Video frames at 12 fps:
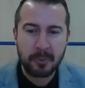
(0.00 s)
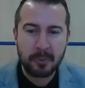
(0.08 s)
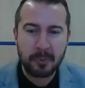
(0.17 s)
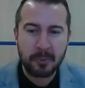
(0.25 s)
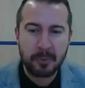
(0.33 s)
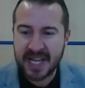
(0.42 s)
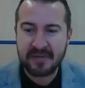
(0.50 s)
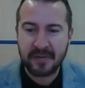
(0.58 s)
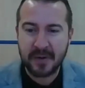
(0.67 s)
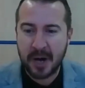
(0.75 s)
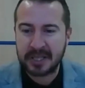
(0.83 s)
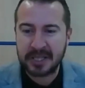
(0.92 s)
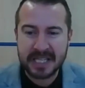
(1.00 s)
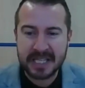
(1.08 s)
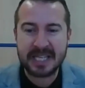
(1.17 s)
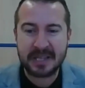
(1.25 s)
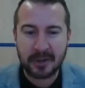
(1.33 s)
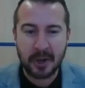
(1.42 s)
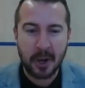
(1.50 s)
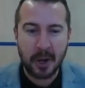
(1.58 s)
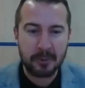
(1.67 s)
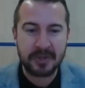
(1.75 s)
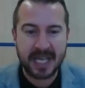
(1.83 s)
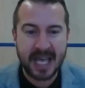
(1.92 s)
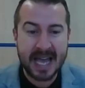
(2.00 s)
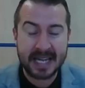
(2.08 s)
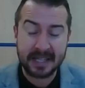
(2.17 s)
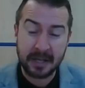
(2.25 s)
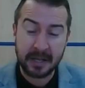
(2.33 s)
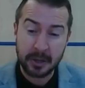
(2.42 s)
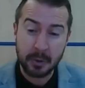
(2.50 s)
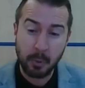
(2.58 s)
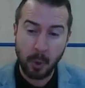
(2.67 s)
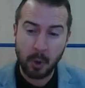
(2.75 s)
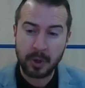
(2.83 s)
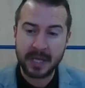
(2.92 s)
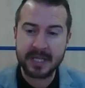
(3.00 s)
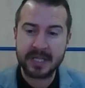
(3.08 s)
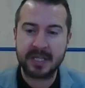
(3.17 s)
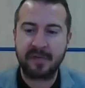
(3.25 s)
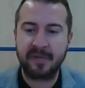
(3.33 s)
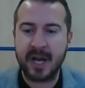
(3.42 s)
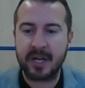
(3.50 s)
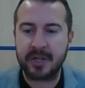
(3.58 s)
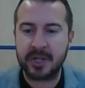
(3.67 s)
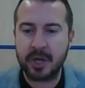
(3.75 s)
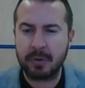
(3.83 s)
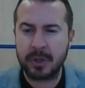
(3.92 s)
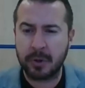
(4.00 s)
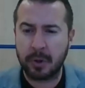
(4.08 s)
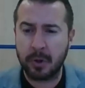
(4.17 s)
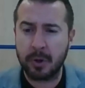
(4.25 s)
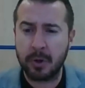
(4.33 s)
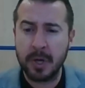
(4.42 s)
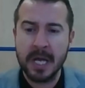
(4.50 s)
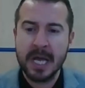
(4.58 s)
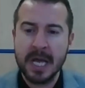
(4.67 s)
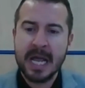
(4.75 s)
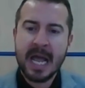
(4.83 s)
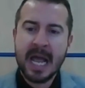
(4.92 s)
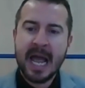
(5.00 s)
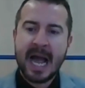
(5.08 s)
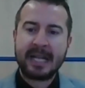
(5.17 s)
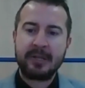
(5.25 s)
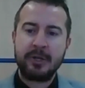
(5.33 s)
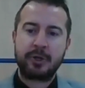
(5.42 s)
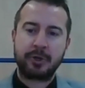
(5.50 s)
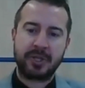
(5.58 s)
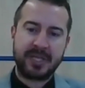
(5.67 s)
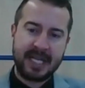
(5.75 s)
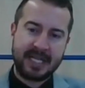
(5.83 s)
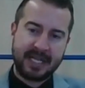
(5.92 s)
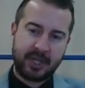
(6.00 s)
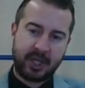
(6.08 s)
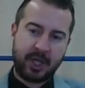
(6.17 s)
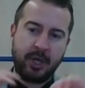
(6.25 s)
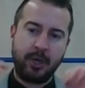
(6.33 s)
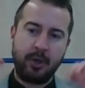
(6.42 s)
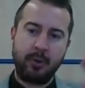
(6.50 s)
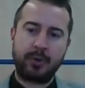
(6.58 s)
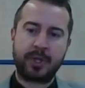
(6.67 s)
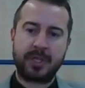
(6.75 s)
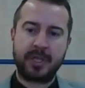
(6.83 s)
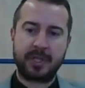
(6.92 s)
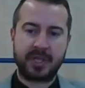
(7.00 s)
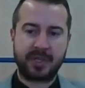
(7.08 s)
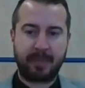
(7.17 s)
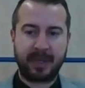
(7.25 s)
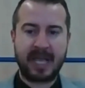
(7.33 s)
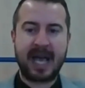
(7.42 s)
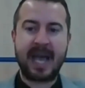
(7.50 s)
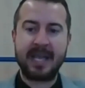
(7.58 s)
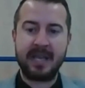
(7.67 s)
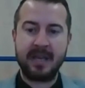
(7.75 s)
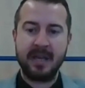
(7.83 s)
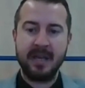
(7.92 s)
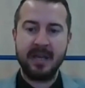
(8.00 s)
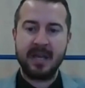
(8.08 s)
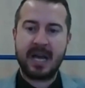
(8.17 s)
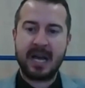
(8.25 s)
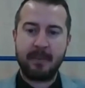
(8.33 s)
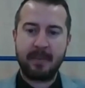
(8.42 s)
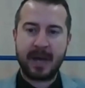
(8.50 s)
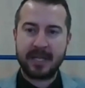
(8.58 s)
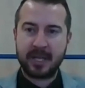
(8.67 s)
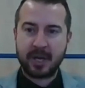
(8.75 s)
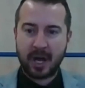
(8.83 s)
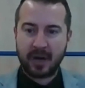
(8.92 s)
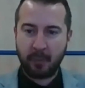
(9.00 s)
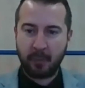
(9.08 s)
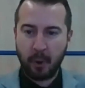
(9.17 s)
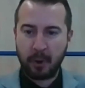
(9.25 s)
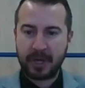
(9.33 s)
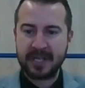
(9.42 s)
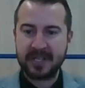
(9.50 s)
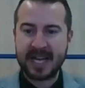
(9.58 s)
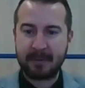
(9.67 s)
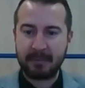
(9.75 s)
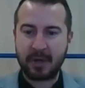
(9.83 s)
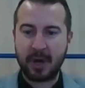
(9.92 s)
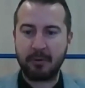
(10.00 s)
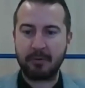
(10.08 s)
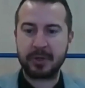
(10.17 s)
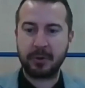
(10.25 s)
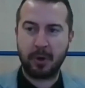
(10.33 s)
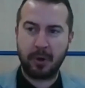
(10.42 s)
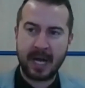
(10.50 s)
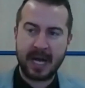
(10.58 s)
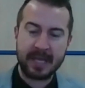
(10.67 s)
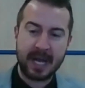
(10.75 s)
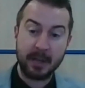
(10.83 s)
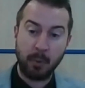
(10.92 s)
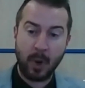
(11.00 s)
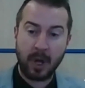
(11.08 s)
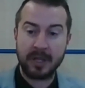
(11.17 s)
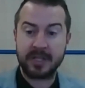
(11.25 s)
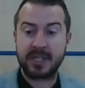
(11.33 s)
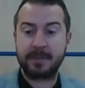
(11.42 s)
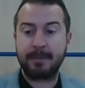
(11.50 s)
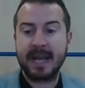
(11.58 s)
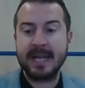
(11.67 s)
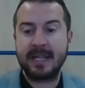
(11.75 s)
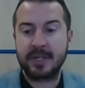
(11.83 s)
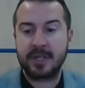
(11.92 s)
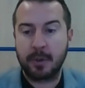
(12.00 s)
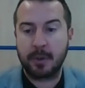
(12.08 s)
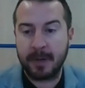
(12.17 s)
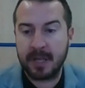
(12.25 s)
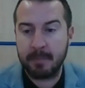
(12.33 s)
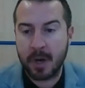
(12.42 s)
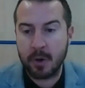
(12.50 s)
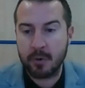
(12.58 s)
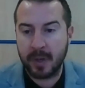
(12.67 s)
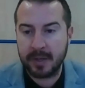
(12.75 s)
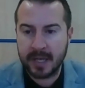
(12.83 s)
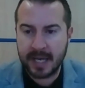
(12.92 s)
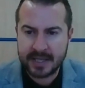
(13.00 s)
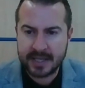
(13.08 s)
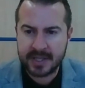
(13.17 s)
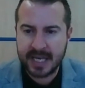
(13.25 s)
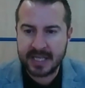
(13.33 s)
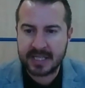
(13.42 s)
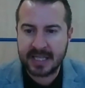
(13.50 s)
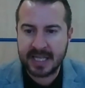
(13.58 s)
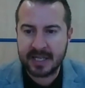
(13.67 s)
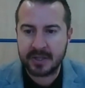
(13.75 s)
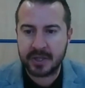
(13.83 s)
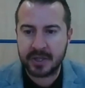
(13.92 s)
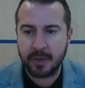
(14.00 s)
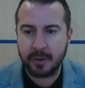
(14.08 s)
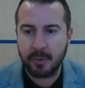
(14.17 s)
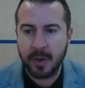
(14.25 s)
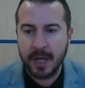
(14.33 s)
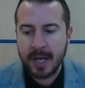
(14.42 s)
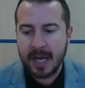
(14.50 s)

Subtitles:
because of safeguarding, you need the code to get in it, and you walk into the first corridor and you just see this huge display. And you're kind of walking down the corridor, and the display that's up at the moment is linked to